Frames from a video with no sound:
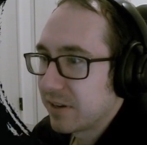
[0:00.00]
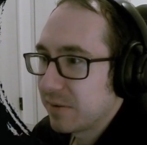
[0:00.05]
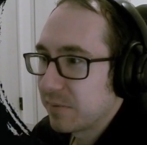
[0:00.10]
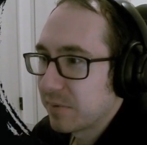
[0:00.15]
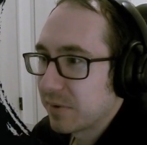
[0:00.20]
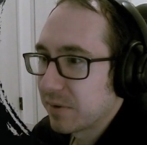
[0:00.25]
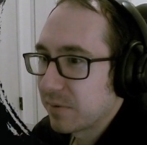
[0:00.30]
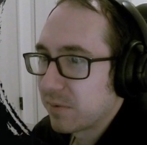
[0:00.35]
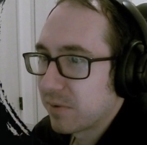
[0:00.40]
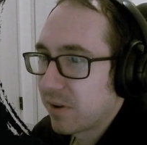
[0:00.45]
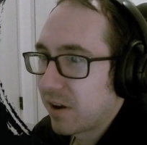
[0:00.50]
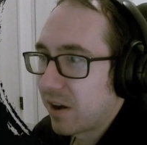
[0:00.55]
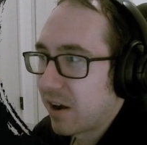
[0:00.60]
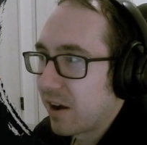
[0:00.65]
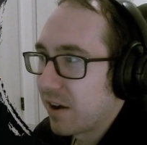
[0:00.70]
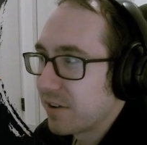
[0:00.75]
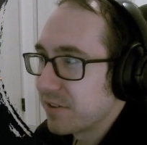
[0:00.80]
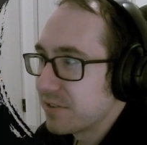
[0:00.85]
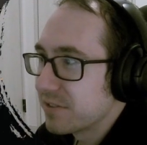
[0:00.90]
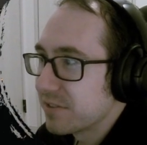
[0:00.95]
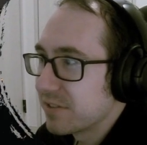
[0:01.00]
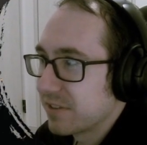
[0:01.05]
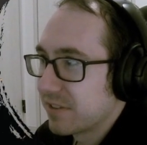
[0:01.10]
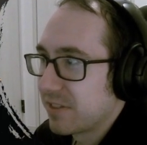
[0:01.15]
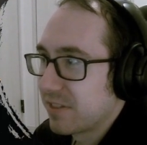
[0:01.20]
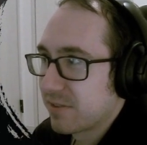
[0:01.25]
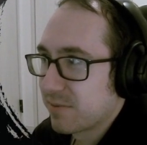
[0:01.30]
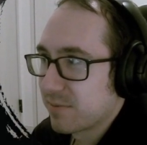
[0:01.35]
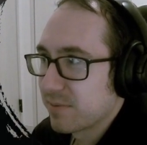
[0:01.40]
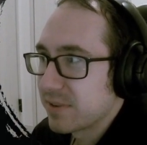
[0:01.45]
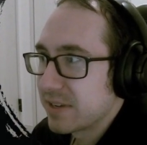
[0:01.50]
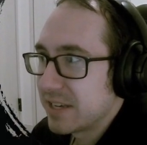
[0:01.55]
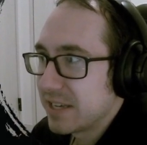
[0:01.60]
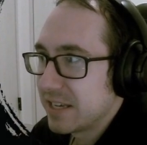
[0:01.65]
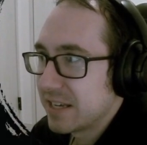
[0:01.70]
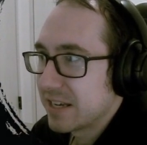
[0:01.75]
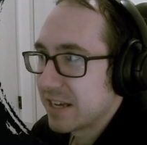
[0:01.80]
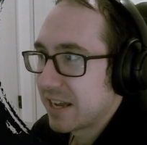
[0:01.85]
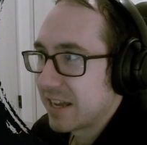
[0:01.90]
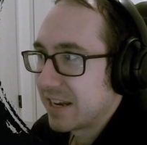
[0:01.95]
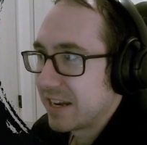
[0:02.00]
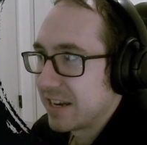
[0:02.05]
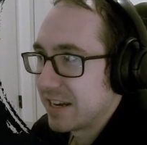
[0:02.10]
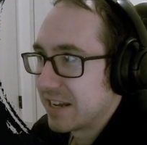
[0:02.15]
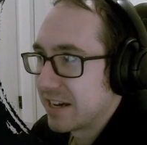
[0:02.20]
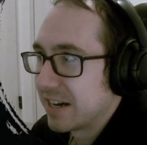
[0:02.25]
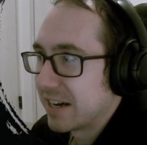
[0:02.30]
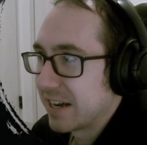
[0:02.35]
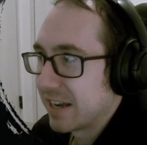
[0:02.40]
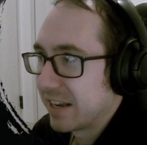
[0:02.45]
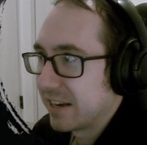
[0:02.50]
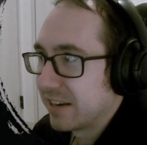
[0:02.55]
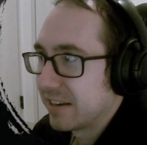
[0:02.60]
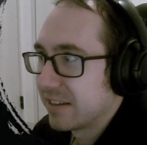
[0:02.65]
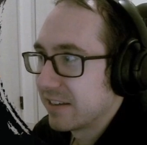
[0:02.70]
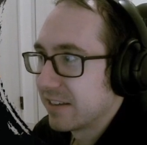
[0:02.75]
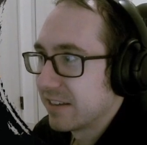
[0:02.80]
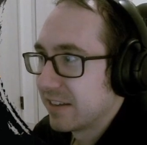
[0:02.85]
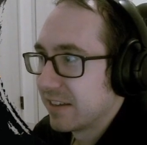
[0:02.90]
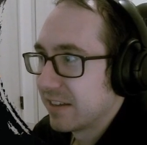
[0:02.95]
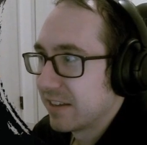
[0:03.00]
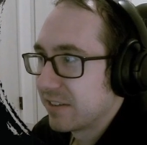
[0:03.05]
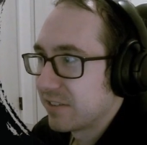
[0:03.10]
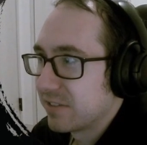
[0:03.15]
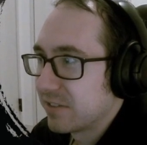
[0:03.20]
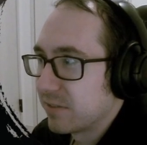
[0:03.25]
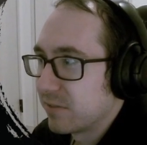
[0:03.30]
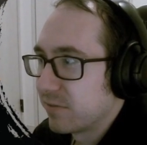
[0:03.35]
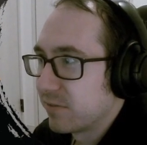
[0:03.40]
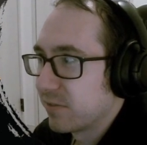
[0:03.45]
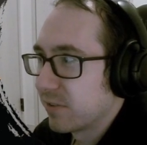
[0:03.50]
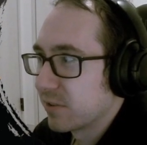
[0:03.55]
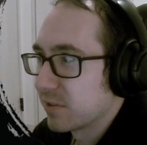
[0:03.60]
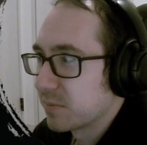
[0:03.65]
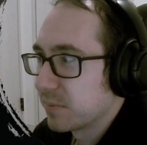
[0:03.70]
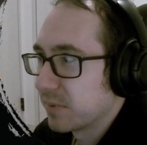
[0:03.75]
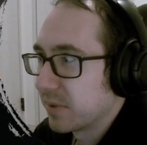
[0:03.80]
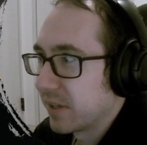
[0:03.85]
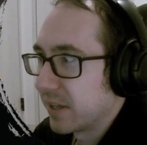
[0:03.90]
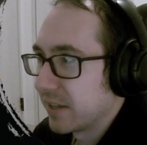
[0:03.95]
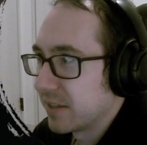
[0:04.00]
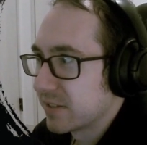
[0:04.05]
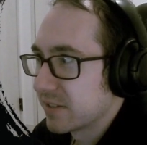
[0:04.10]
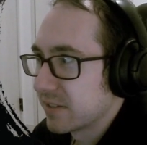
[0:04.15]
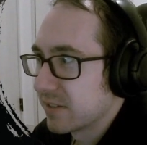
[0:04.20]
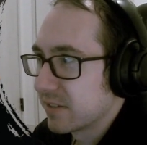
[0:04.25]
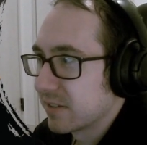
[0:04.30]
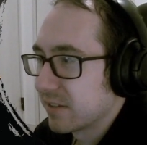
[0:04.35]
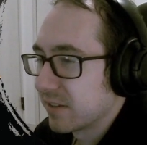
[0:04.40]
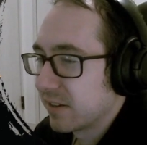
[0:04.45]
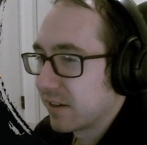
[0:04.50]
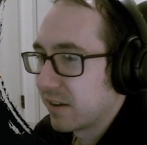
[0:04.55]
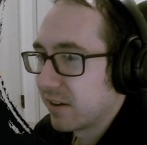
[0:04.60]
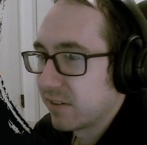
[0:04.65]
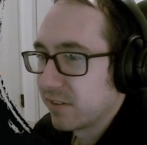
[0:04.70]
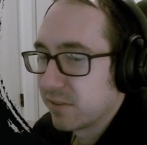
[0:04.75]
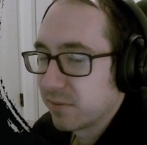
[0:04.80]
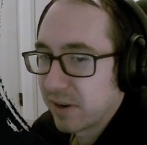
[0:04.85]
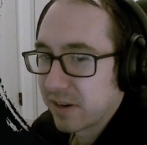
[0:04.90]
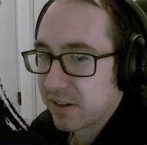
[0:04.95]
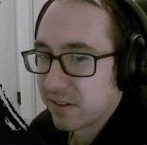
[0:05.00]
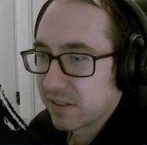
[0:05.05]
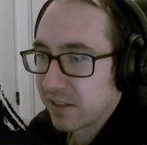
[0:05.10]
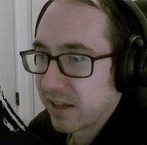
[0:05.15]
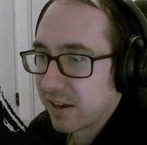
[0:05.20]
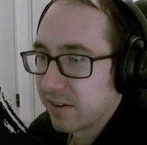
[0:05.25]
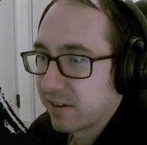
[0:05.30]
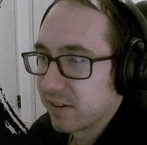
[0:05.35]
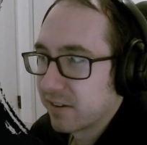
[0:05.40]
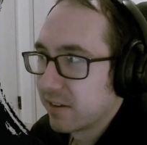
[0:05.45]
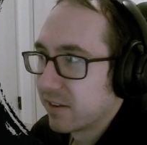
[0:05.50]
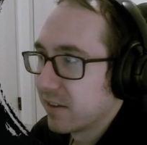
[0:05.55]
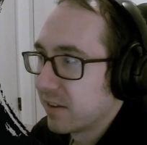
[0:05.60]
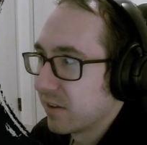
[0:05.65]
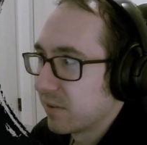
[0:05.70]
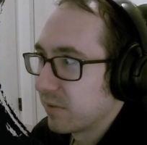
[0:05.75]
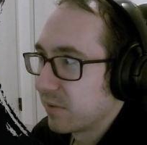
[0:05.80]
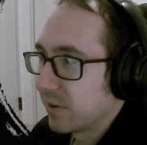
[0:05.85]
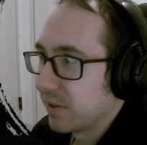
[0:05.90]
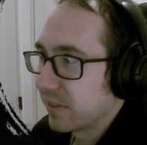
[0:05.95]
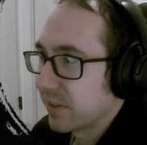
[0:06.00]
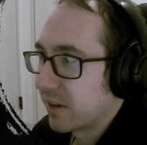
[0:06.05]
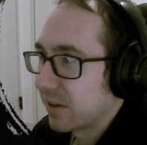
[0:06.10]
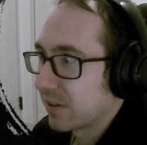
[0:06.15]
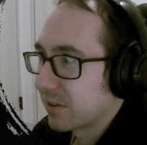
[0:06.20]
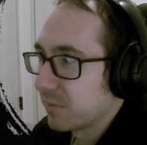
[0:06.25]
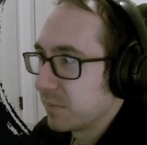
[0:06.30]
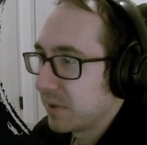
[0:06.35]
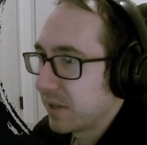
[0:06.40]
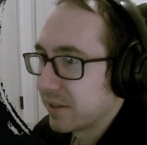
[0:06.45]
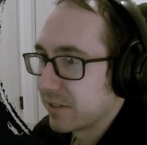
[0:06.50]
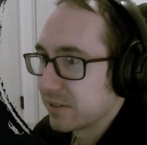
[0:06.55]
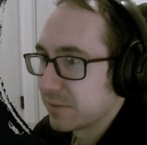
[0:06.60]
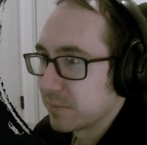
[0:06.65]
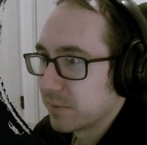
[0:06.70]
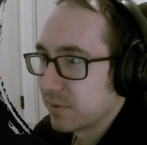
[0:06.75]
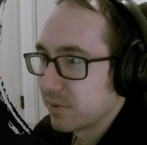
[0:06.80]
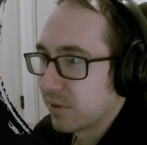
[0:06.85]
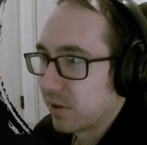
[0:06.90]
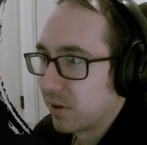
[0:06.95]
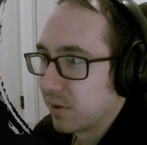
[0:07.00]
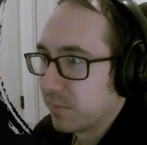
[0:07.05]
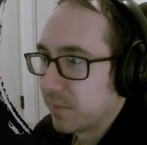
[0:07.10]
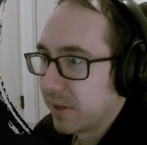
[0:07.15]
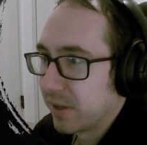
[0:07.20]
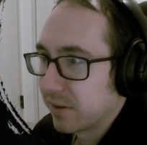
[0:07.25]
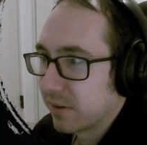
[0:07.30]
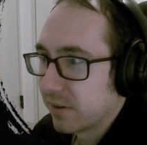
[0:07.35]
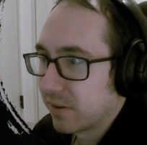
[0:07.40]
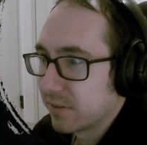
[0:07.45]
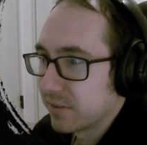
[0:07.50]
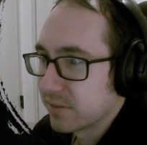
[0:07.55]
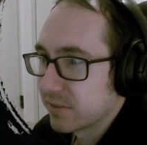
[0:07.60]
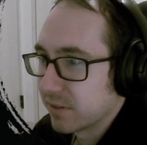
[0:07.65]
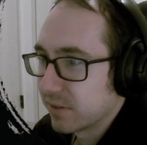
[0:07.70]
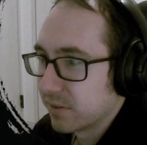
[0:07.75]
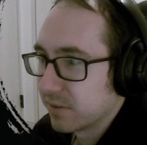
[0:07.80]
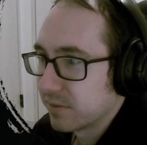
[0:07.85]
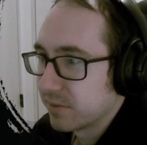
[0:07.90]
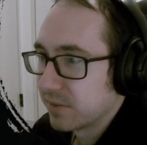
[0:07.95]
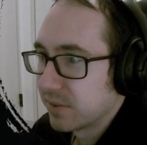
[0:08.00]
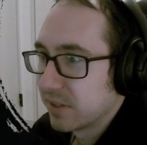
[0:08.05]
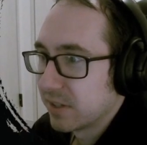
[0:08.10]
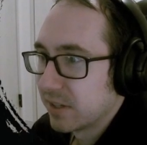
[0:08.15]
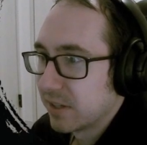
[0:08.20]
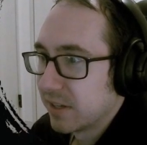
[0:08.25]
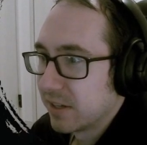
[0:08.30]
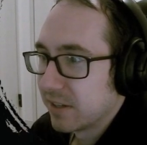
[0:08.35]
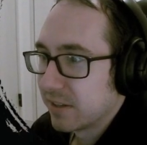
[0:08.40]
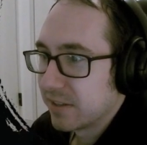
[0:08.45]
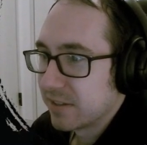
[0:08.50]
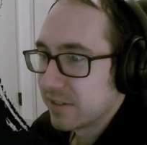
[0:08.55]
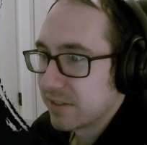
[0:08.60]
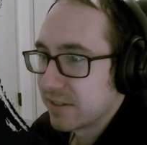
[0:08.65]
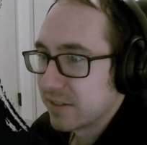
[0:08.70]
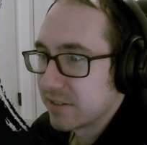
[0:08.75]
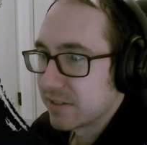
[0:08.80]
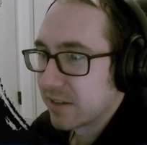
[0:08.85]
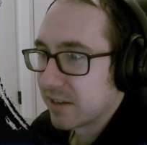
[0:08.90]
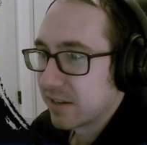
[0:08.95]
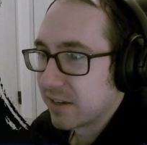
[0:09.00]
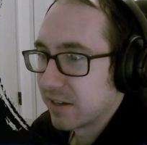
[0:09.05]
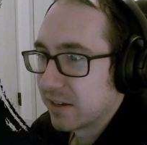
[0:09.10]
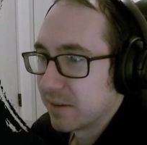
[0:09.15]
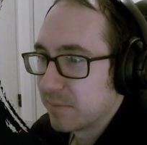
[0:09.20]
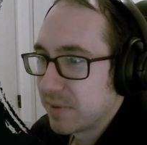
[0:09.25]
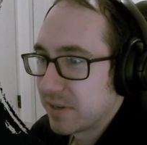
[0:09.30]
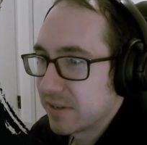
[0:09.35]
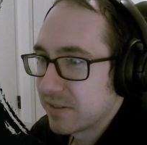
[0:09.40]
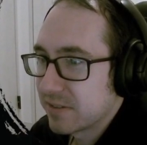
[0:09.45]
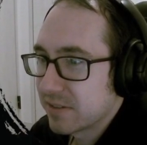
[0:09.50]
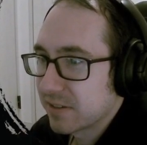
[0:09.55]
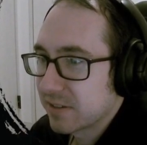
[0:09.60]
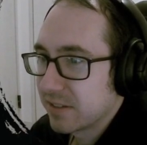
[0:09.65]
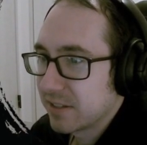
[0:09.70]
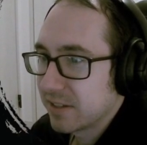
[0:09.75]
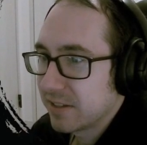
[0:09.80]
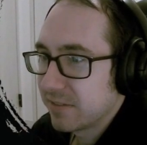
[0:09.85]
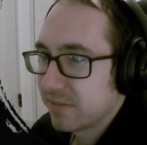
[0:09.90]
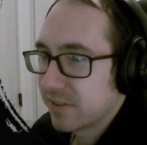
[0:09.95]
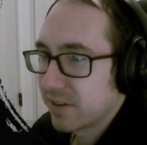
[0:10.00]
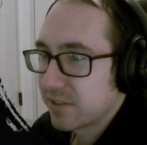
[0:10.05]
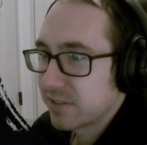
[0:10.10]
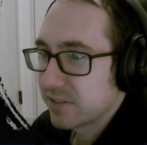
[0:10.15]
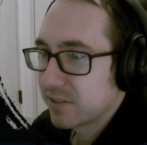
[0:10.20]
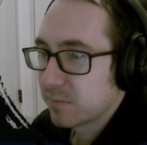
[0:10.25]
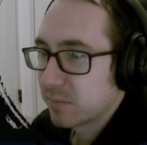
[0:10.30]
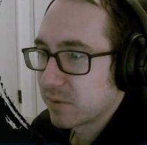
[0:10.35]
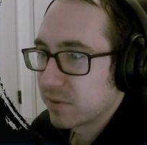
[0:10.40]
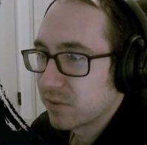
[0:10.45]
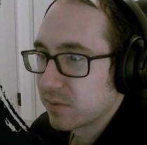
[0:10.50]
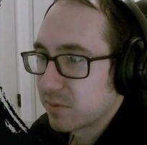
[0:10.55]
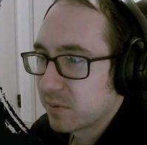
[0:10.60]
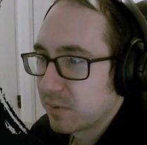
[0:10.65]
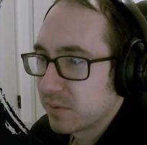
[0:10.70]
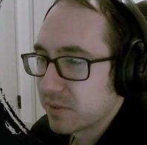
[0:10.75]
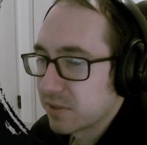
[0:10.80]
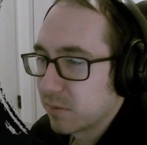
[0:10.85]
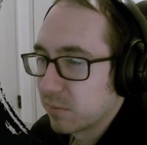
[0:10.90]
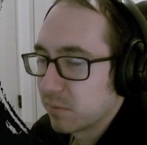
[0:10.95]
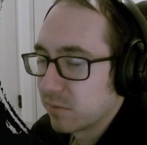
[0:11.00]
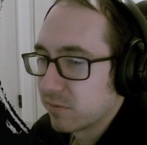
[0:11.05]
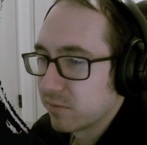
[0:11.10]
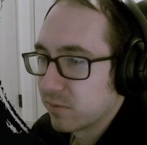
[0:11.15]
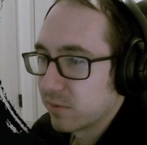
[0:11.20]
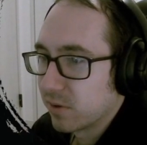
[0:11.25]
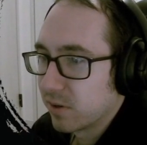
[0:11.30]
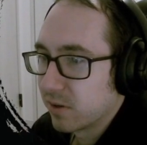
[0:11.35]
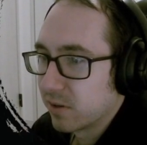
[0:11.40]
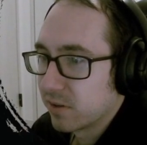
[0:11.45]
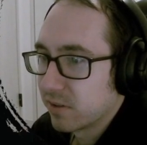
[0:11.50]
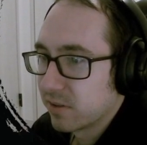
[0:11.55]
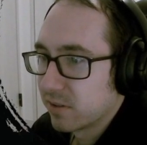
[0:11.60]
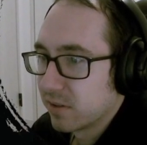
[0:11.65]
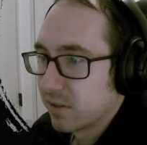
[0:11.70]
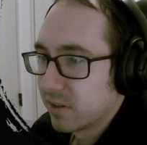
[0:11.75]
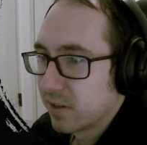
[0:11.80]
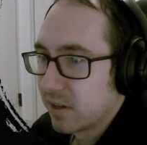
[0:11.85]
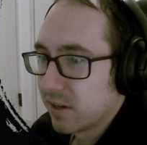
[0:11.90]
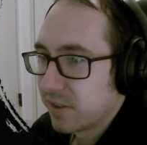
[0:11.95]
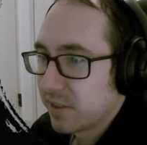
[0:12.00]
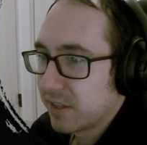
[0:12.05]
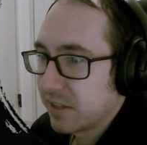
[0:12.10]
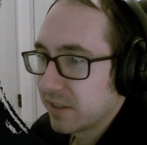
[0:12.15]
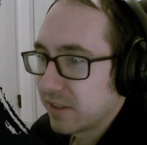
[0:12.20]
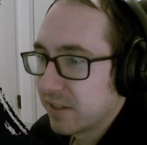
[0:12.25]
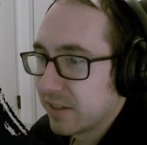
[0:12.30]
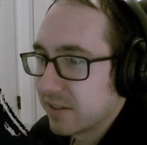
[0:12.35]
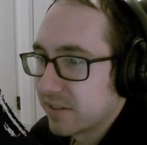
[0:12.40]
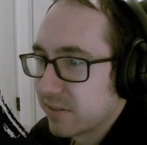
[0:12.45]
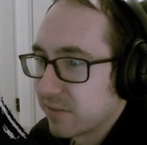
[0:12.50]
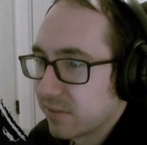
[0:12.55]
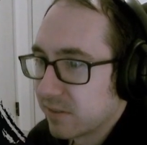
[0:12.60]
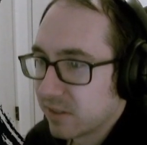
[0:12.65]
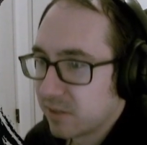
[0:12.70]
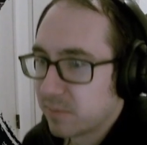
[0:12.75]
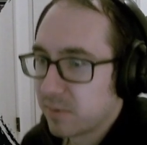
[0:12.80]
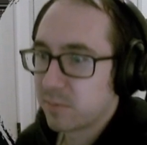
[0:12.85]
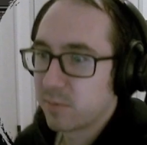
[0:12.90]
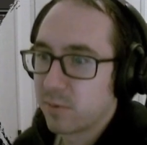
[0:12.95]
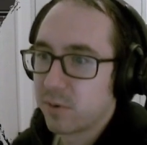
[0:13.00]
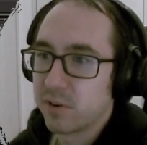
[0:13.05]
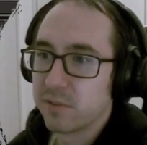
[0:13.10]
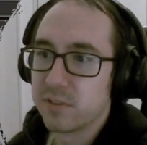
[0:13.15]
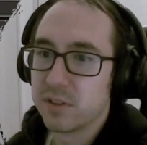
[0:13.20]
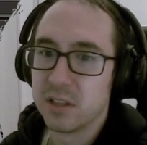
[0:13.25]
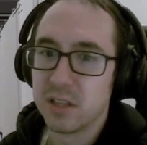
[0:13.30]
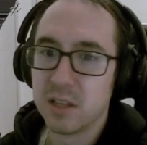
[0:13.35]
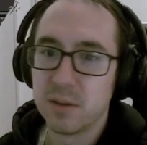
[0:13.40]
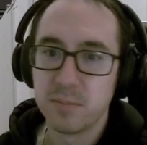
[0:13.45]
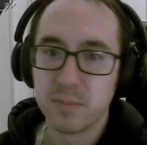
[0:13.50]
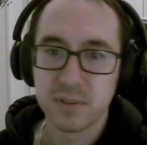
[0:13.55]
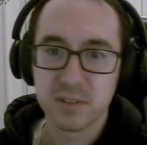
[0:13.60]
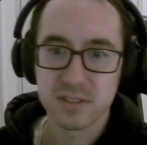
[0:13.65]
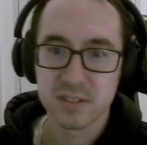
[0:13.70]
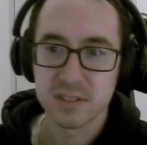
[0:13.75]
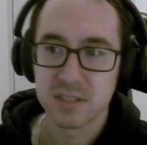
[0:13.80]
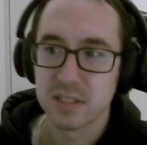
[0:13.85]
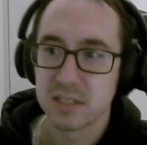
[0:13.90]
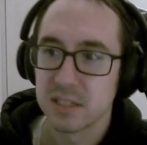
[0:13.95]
went 103 and 9 to first place on the ranked ladder with Alchemy Esper Dollmaker. So this is basically very similar to what we saw before. I think he has a little bit more of the Limbus,